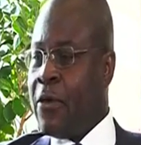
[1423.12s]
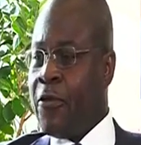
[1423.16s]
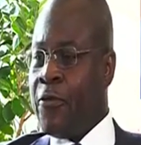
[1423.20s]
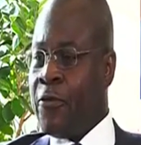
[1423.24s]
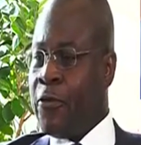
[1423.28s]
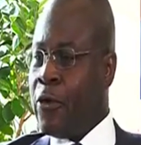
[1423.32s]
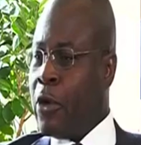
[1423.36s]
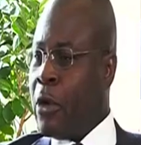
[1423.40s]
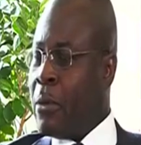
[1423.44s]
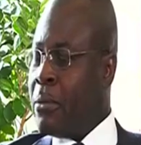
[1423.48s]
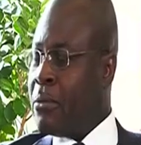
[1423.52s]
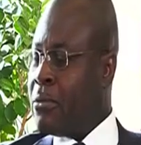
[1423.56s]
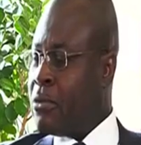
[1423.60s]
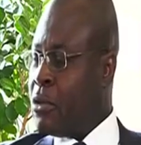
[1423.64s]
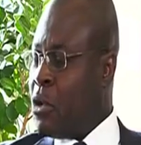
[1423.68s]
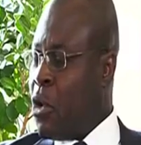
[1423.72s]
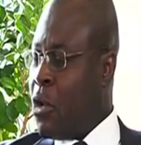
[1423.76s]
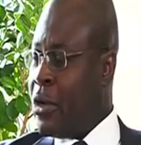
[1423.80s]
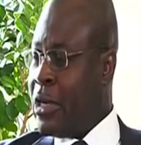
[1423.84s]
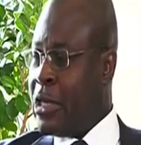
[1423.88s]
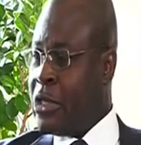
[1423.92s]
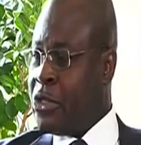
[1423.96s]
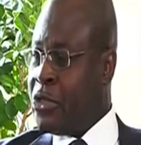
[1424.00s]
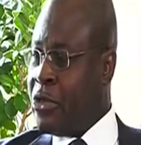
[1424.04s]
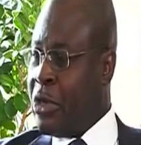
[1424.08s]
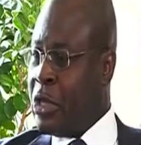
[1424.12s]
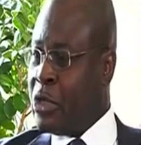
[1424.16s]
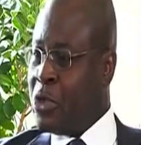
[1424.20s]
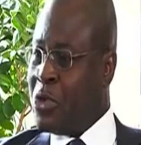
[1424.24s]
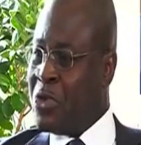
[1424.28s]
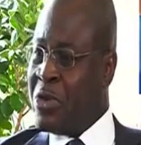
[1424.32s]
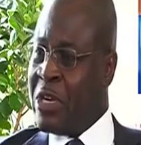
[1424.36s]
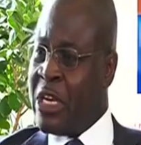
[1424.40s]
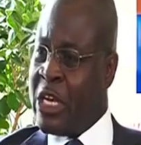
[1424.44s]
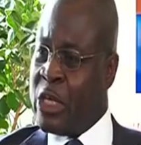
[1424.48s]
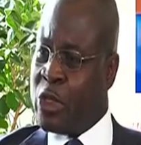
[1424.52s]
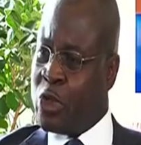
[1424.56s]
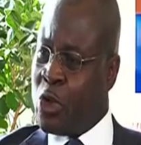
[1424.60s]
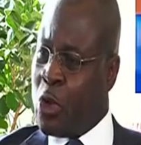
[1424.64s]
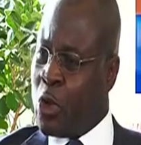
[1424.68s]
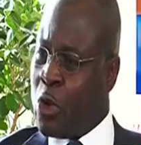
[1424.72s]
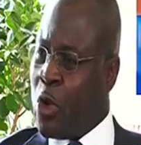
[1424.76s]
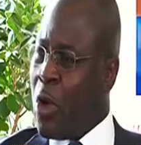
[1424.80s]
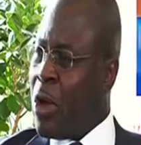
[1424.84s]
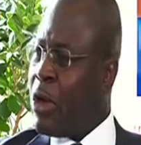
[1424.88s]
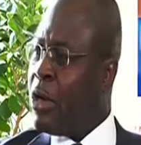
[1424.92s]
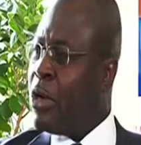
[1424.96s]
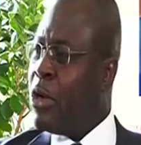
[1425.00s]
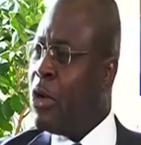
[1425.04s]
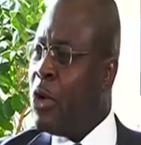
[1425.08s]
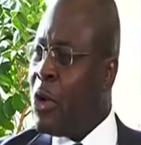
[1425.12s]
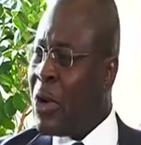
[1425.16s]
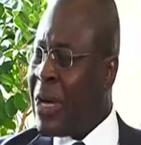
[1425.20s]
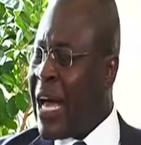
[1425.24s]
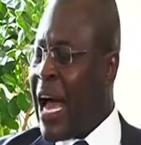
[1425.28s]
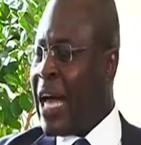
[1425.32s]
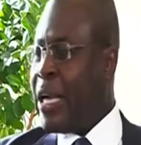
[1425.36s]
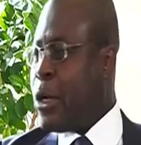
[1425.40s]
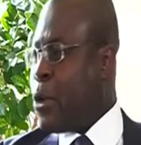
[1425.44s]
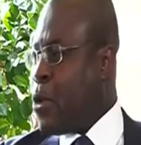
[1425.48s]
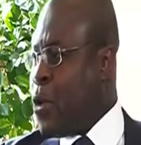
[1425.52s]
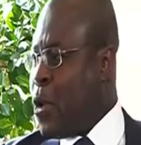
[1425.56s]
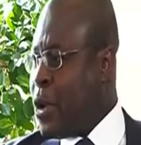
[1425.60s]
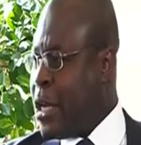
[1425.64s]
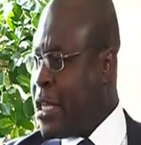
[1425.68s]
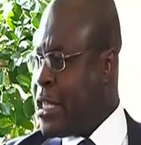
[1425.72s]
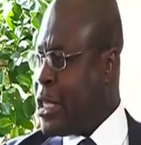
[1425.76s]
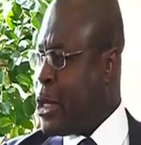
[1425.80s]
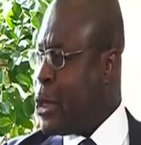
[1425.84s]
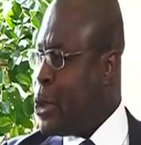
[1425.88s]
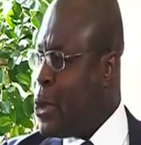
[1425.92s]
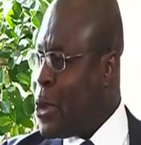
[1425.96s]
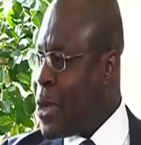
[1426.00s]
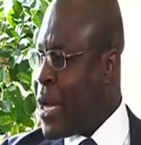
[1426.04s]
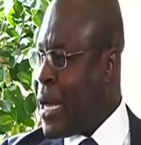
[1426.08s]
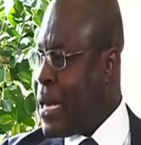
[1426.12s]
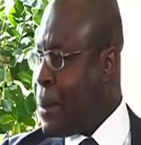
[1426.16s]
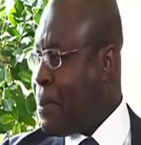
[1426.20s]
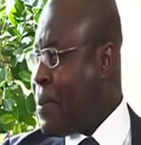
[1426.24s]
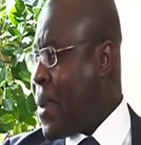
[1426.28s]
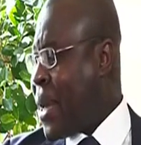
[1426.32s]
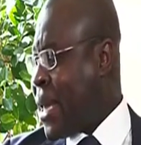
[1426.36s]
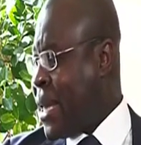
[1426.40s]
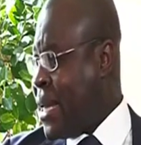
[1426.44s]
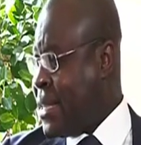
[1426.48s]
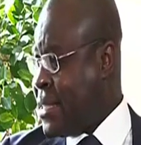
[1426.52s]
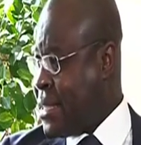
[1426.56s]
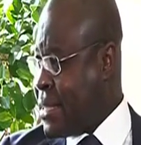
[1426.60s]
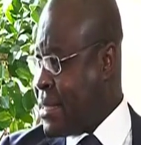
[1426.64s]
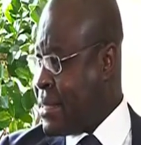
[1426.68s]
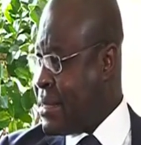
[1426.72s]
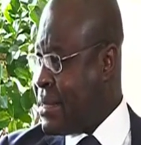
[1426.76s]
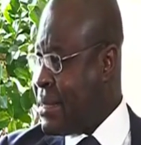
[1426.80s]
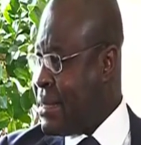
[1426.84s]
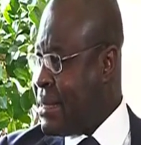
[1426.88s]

from Golden Tree to Niche Cocoa. Look at the quality, look at the packaging.